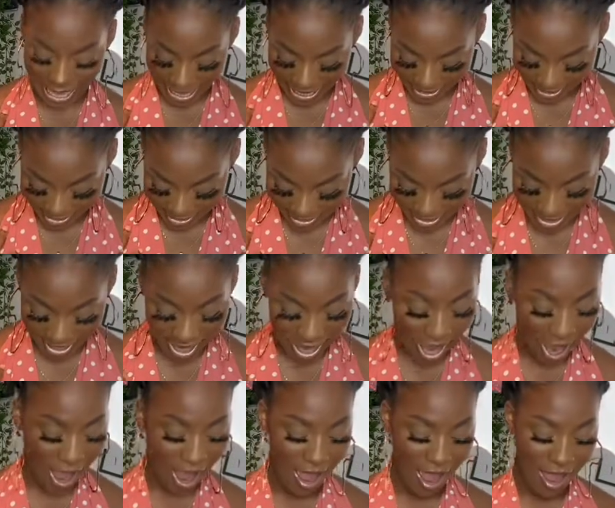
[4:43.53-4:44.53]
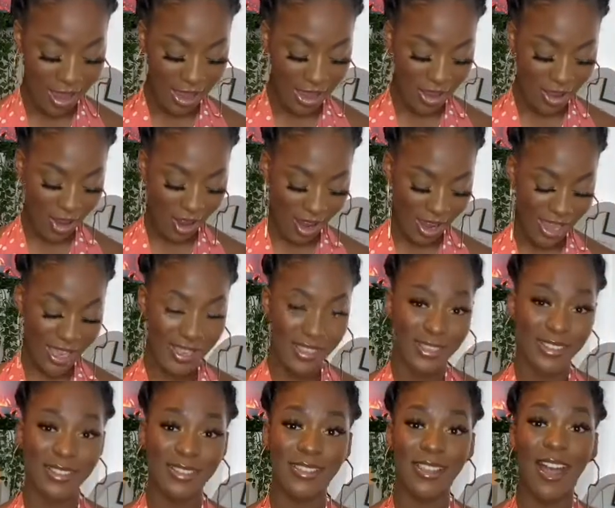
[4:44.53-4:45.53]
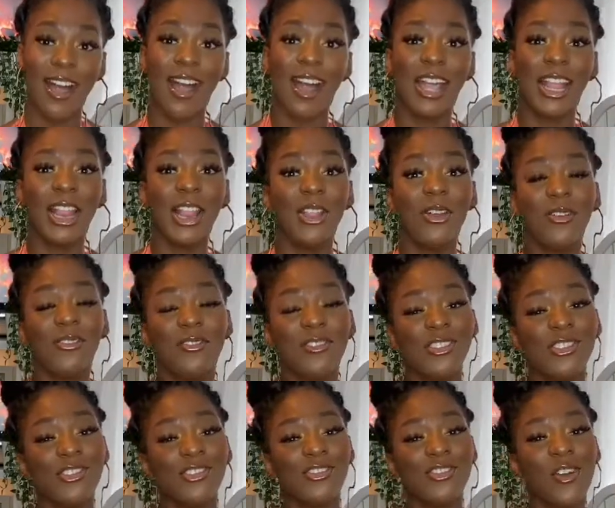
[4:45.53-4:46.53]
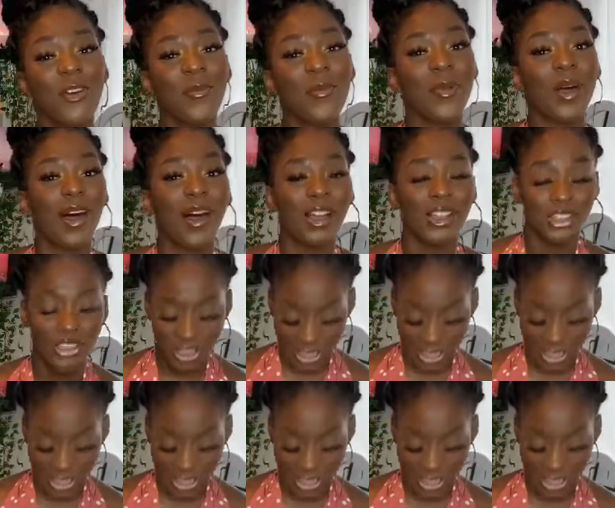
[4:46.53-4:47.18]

And guys, I love this so much.